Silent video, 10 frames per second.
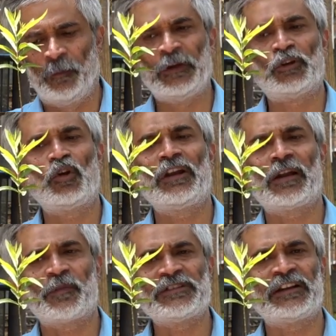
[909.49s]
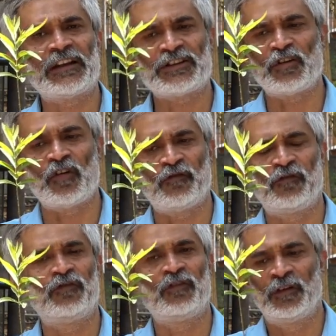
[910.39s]
pictorial representation
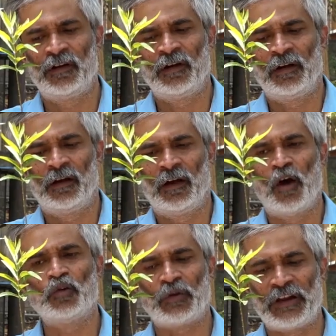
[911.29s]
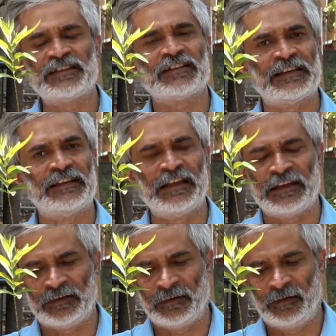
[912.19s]
of how to raise a seedling,